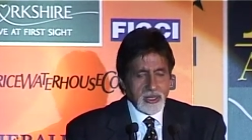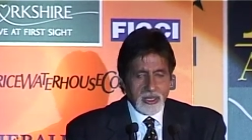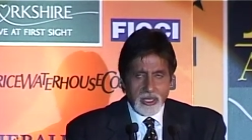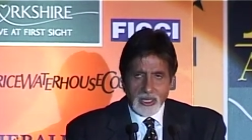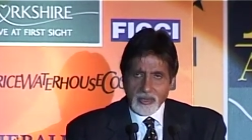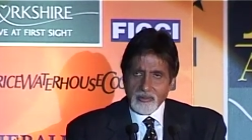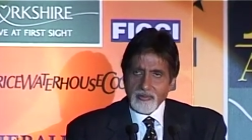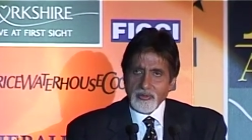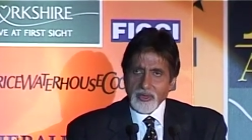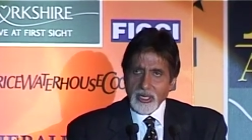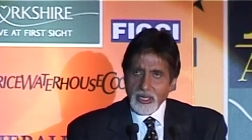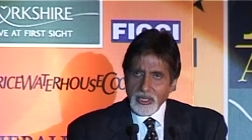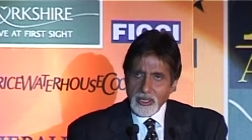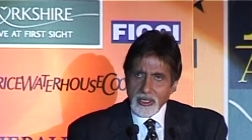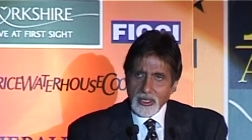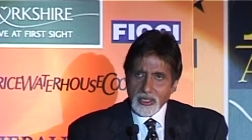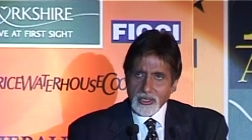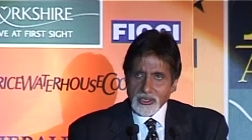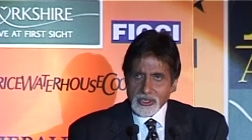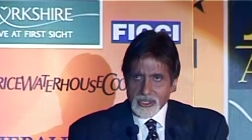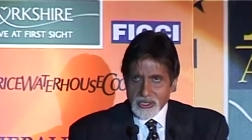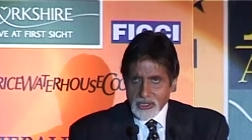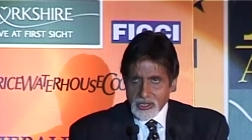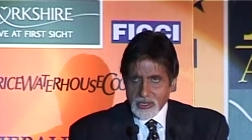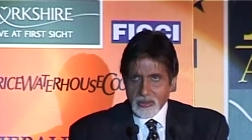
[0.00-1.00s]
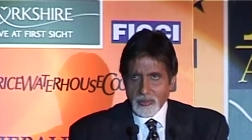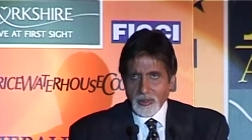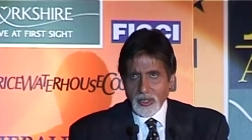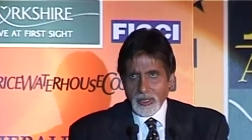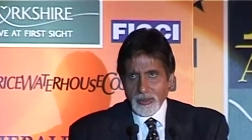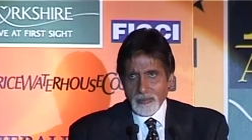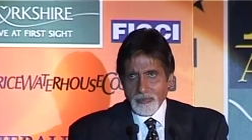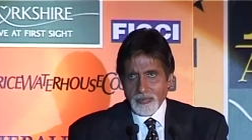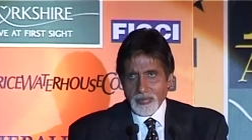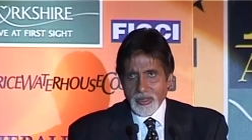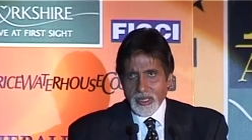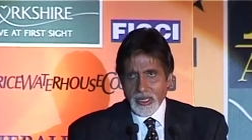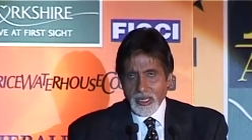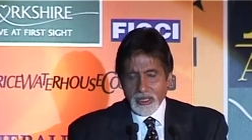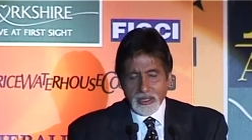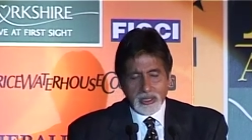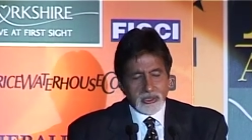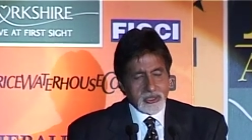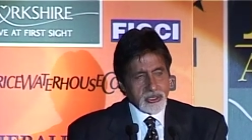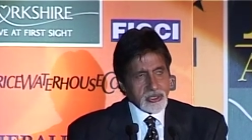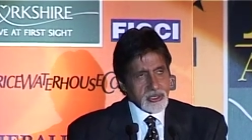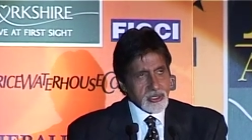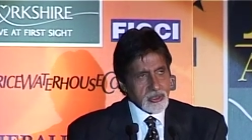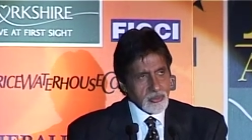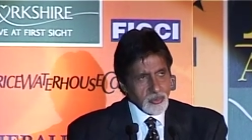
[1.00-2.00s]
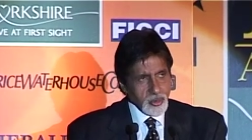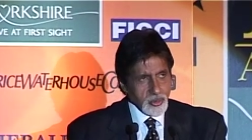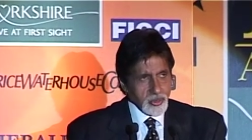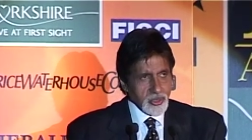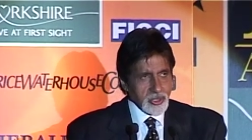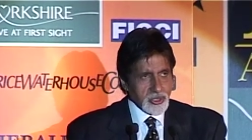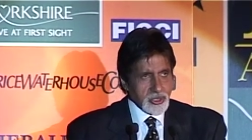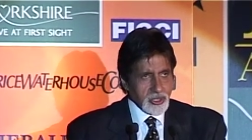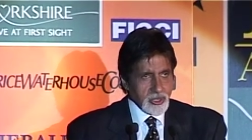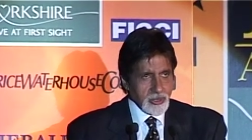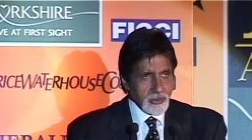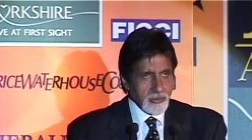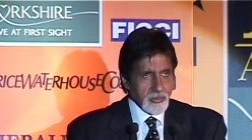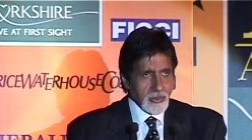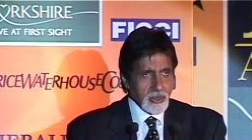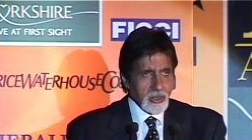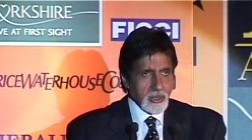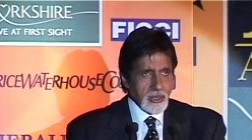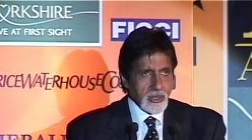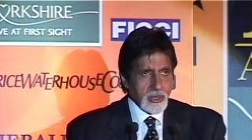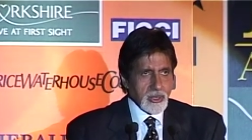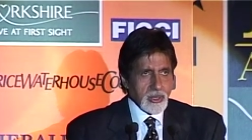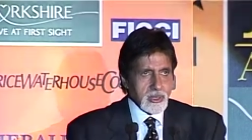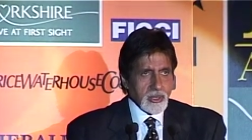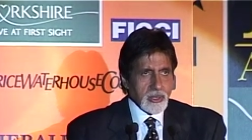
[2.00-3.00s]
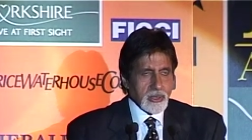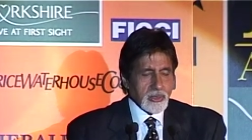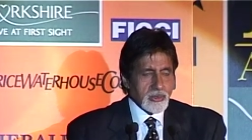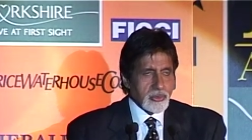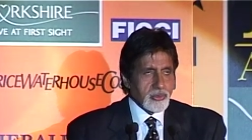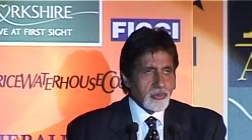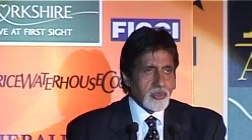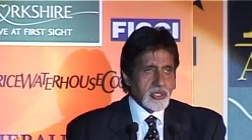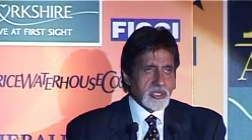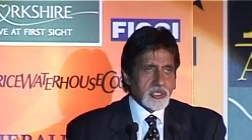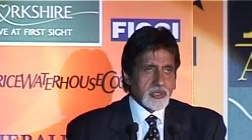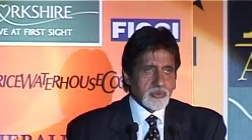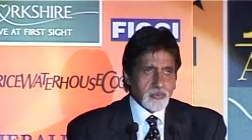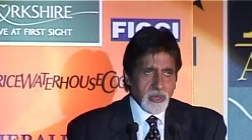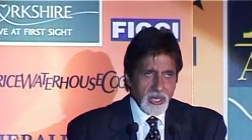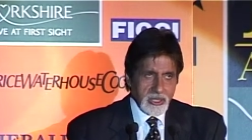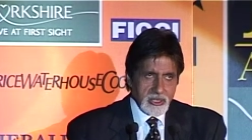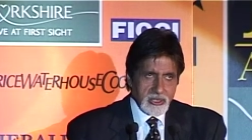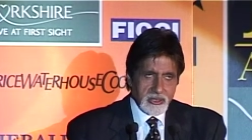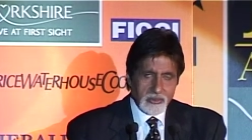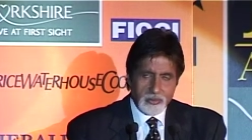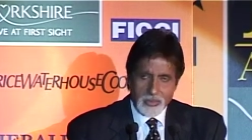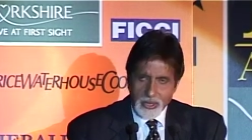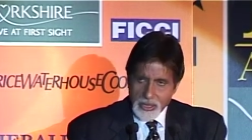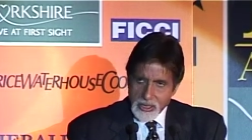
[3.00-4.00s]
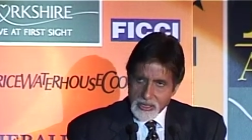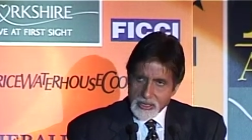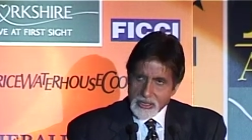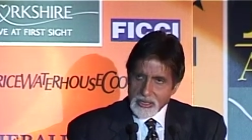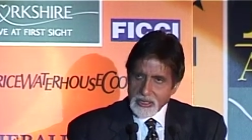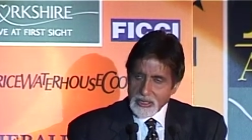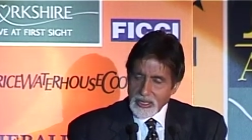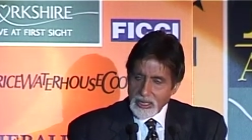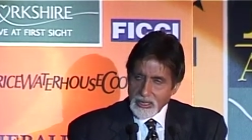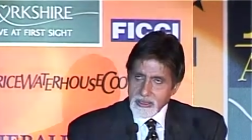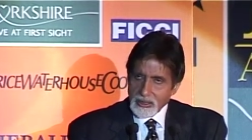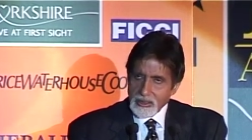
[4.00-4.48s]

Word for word: give Indian cinema and its community the respectability